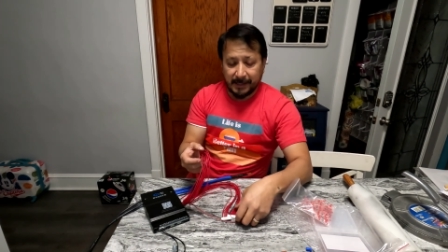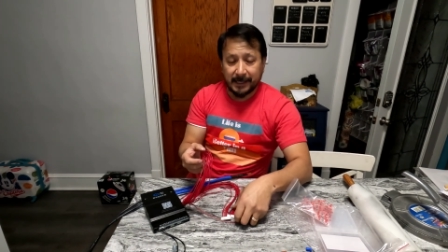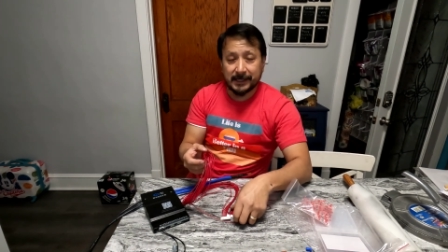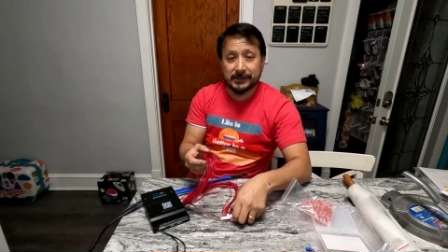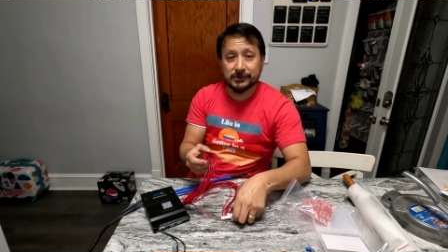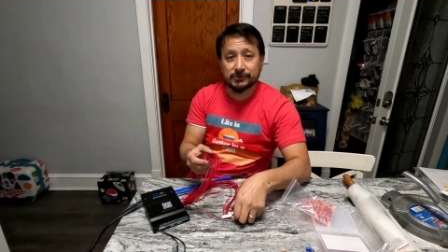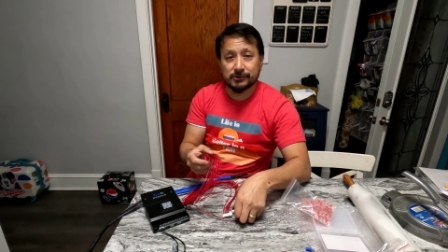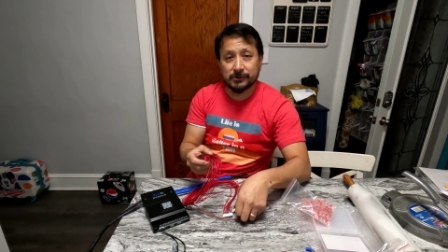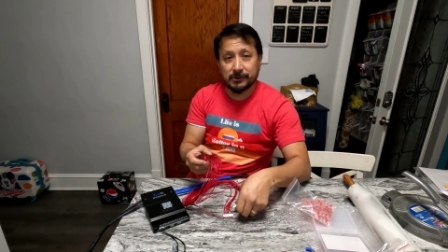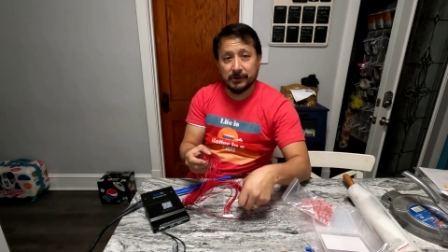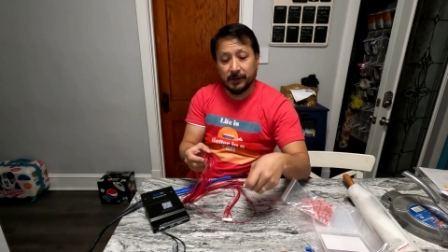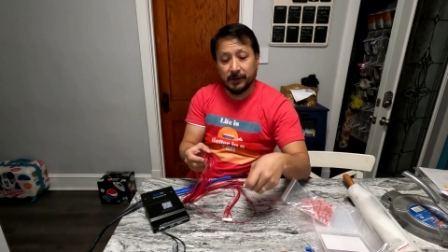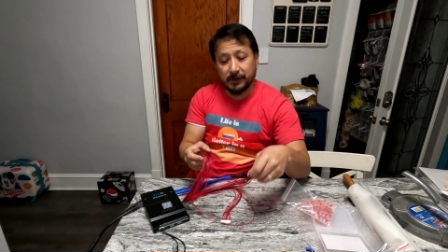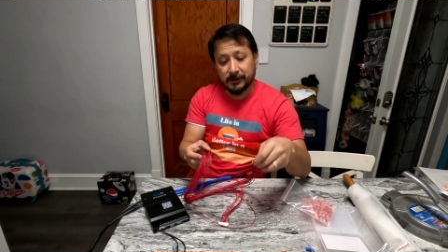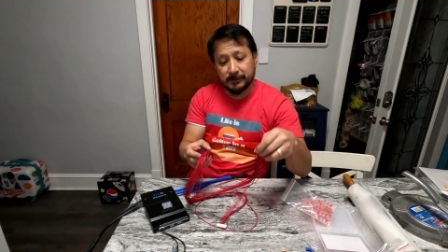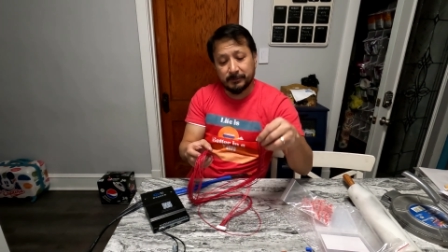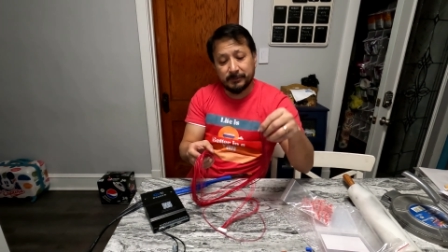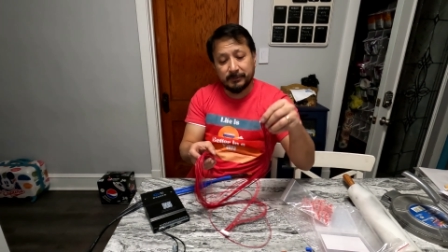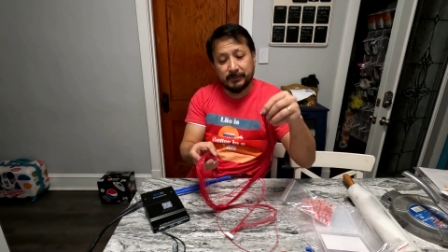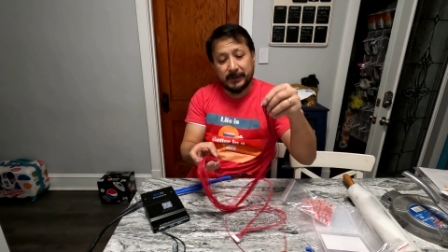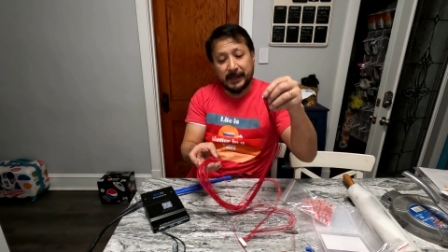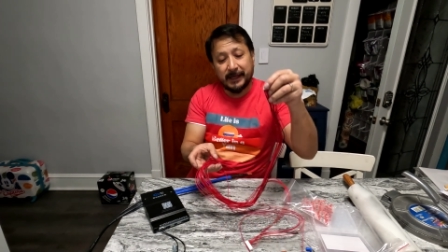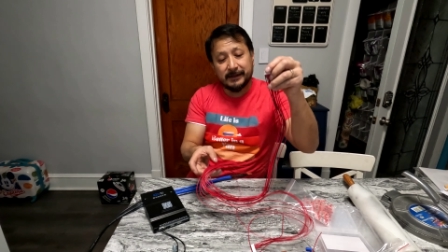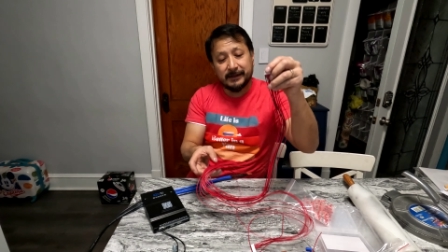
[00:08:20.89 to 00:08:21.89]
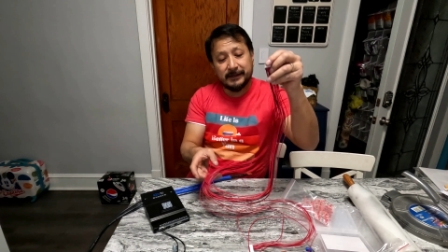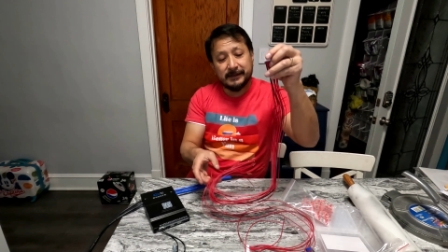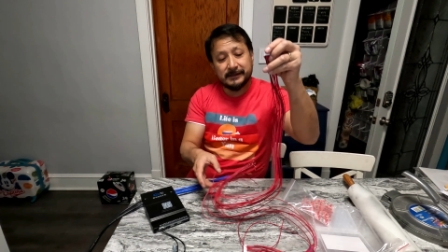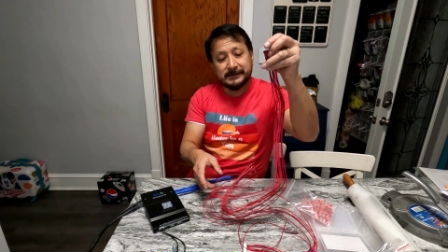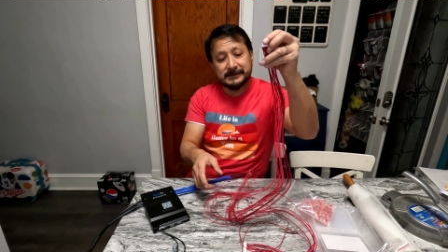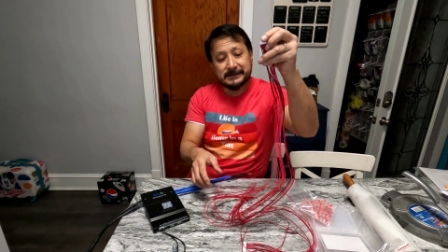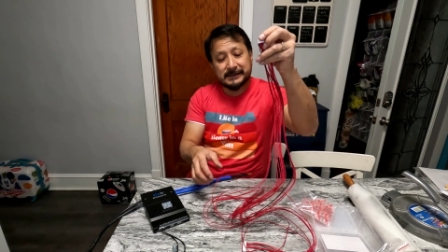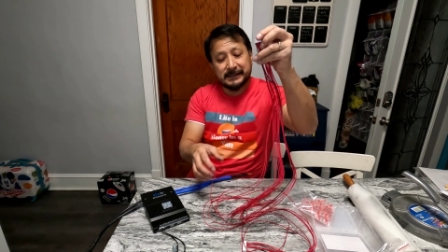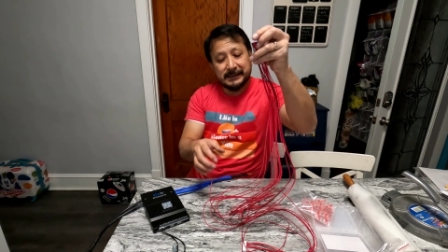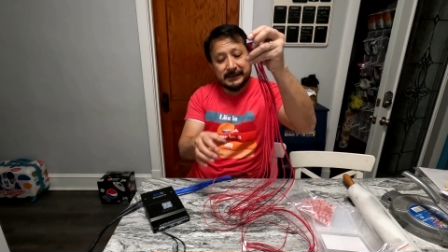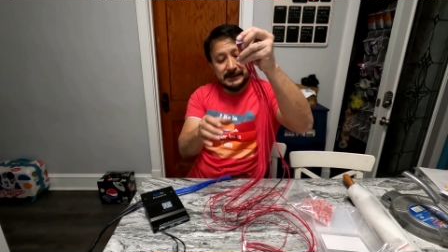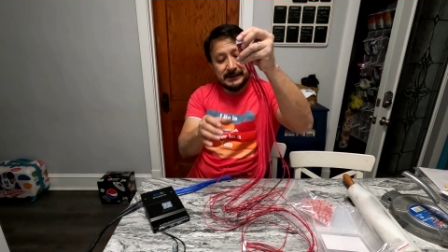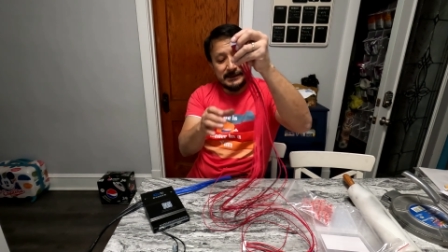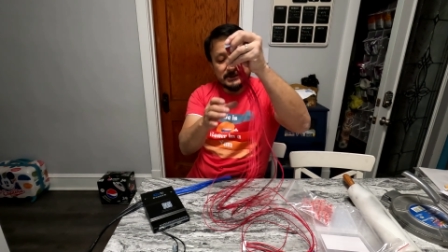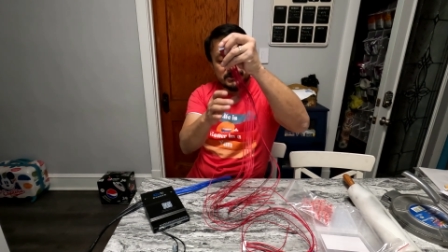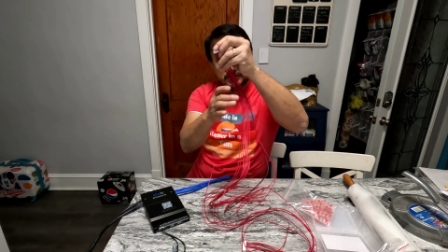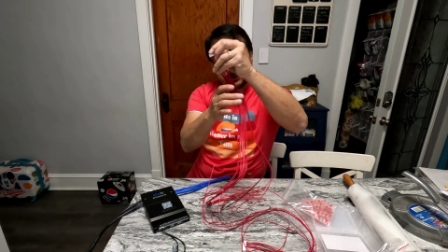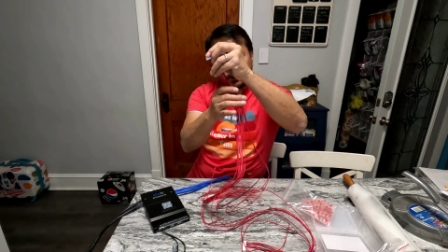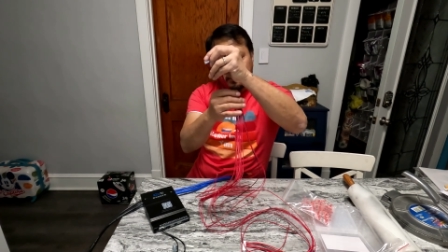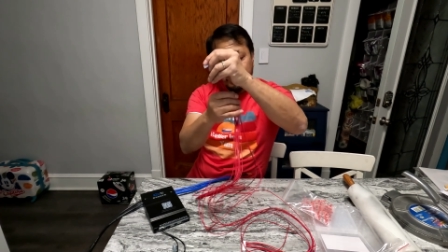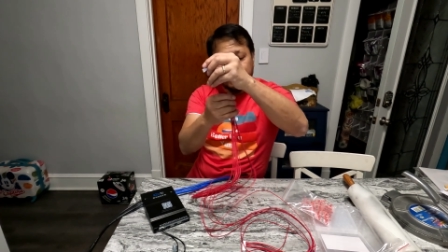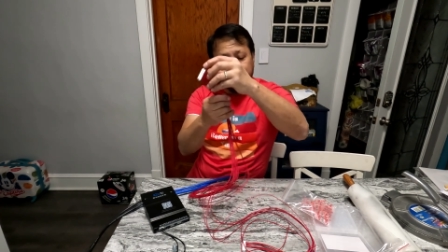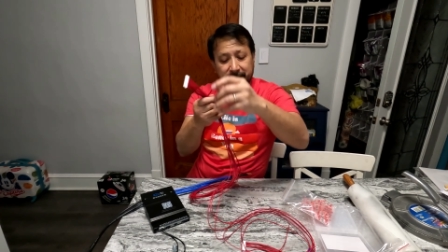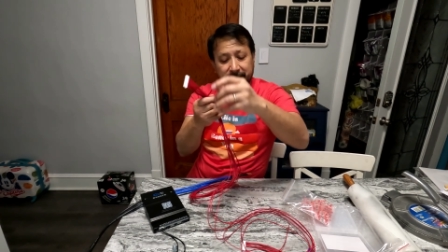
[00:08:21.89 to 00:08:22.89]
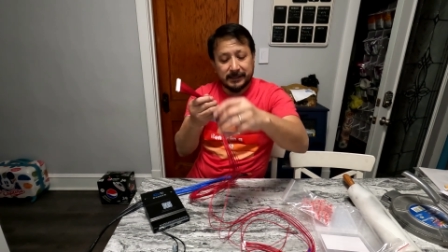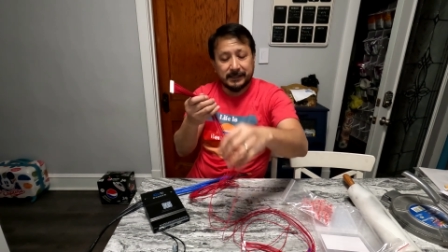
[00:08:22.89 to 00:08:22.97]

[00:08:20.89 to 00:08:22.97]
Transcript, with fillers: extra long balance leads or I